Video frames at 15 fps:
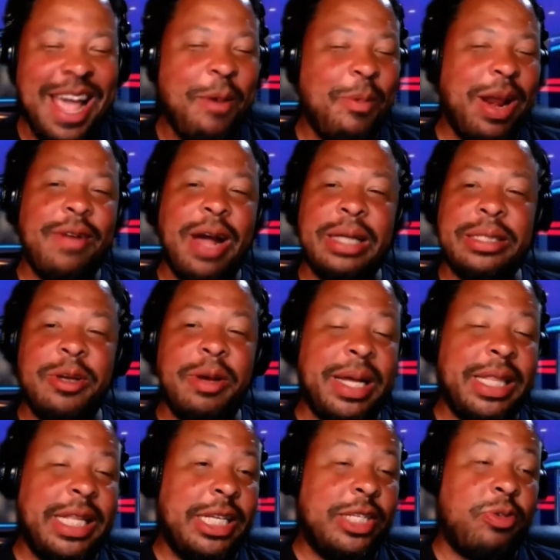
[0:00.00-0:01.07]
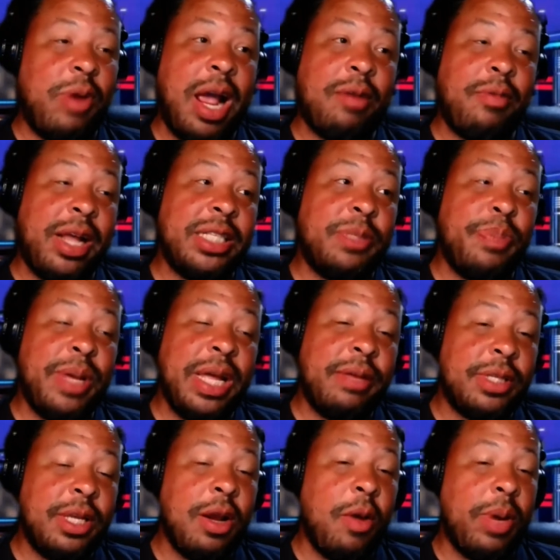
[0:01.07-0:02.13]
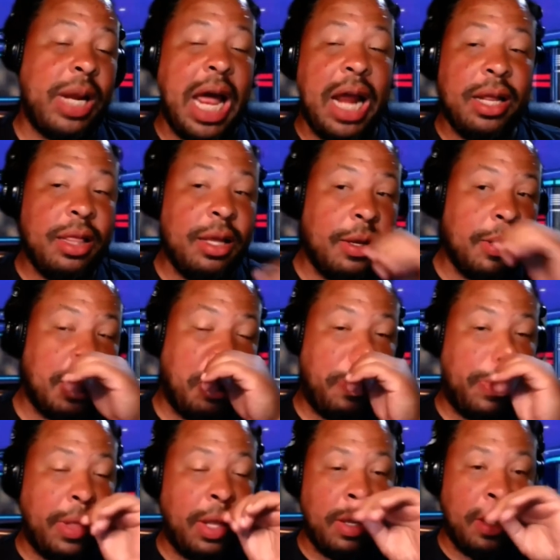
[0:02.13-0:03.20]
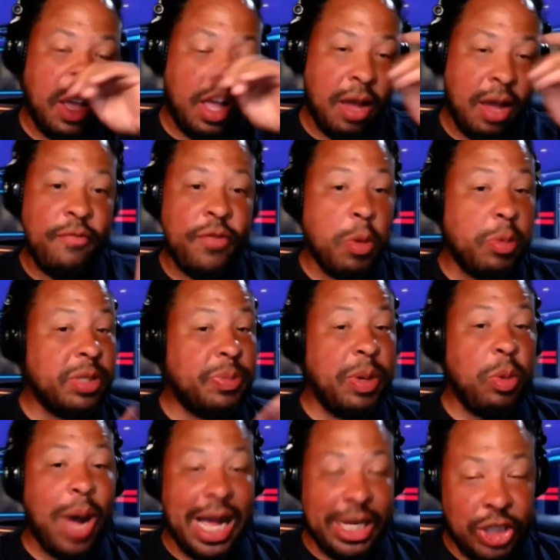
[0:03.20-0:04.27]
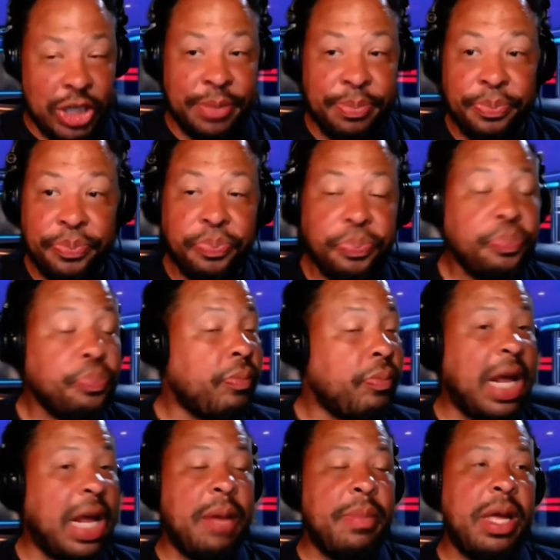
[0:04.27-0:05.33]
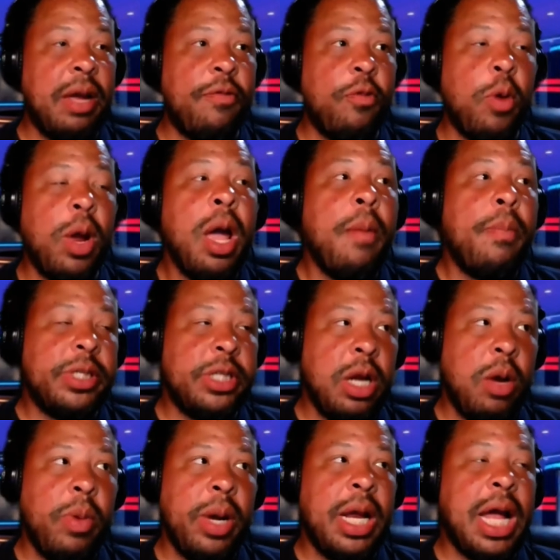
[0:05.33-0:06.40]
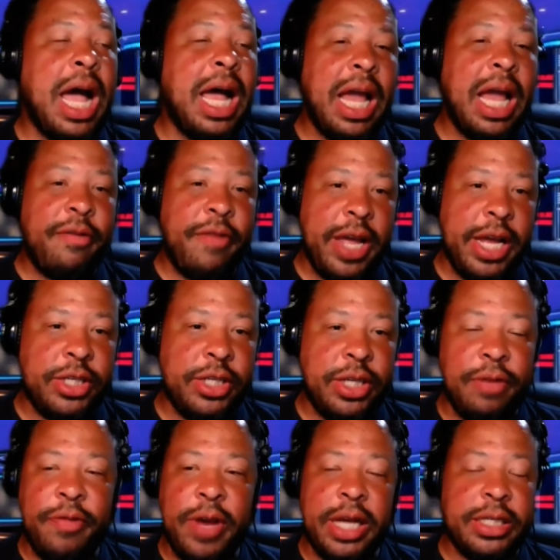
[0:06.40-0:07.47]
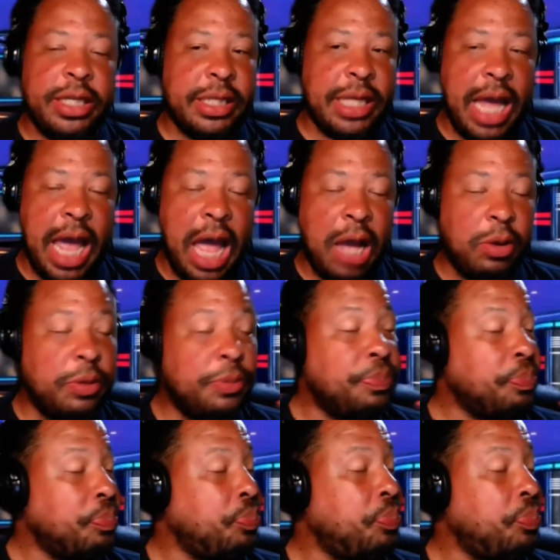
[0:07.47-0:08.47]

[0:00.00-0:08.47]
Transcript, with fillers: Whenever I talk about these drag race beefs, you know, a lot of the, the, the viewers be watching, and I'm here for it. But you know what? I like Vanjie. Vanjie is a cackle.